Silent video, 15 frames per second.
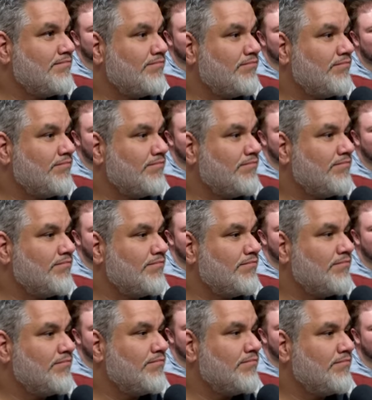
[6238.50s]
I will not be
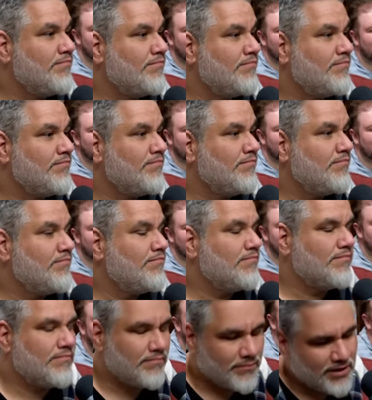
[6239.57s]
blocking.
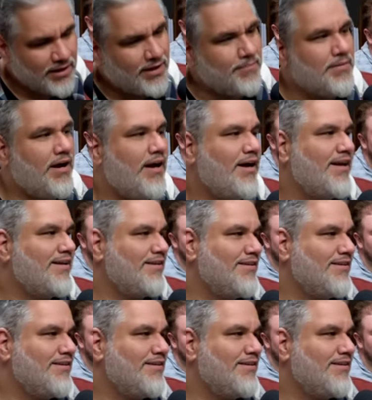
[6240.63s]
Come on,